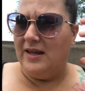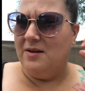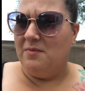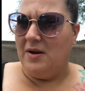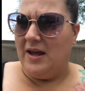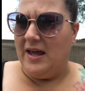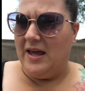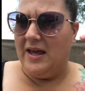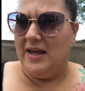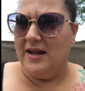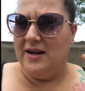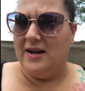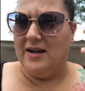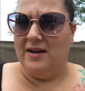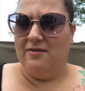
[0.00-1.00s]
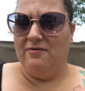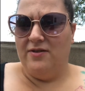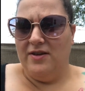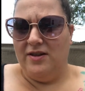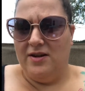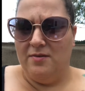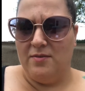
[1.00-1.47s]
in my head and I could
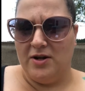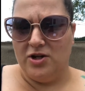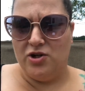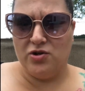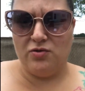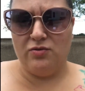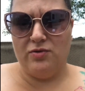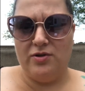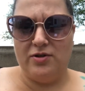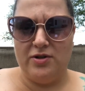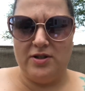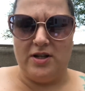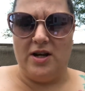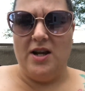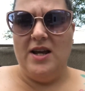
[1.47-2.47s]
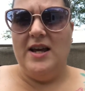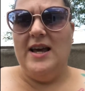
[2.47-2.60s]
feel it in my shoulders and